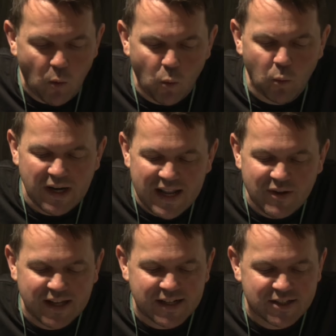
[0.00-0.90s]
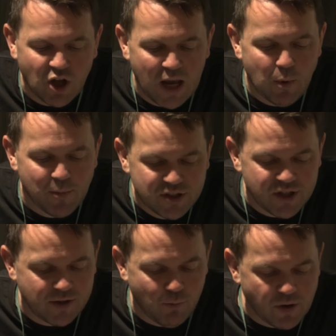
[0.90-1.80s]
We're living in a time when
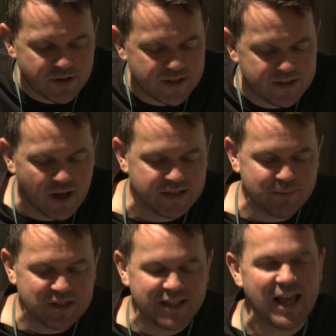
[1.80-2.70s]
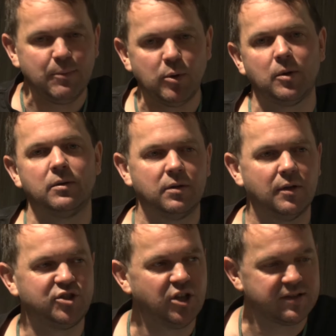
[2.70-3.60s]
modern society seems incapable
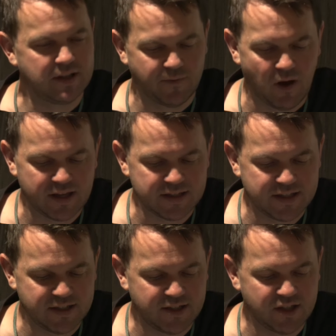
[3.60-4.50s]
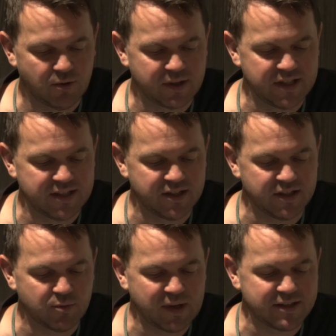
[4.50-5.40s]
of justifying its continued
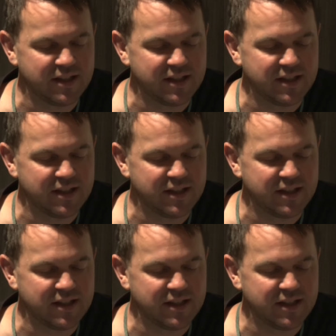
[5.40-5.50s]
existence, when its